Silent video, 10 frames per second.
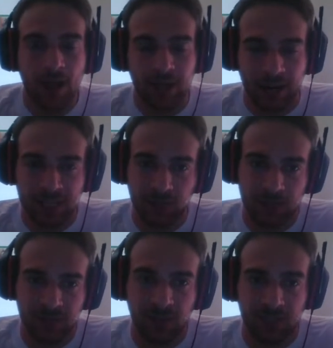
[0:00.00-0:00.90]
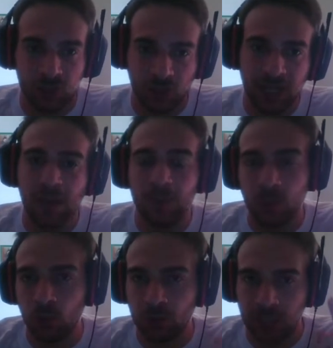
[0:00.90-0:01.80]
Expressive Iteration can be
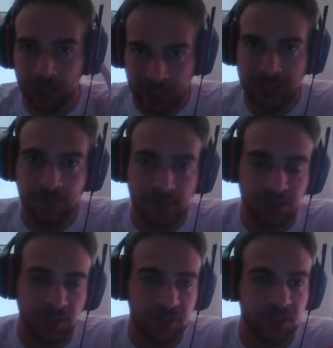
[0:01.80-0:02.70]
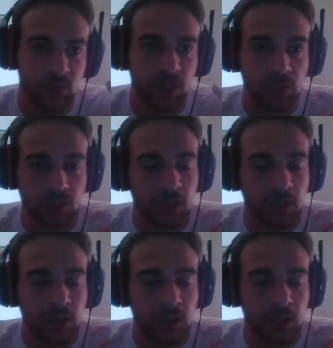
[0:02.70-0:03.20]
good in that specific situation.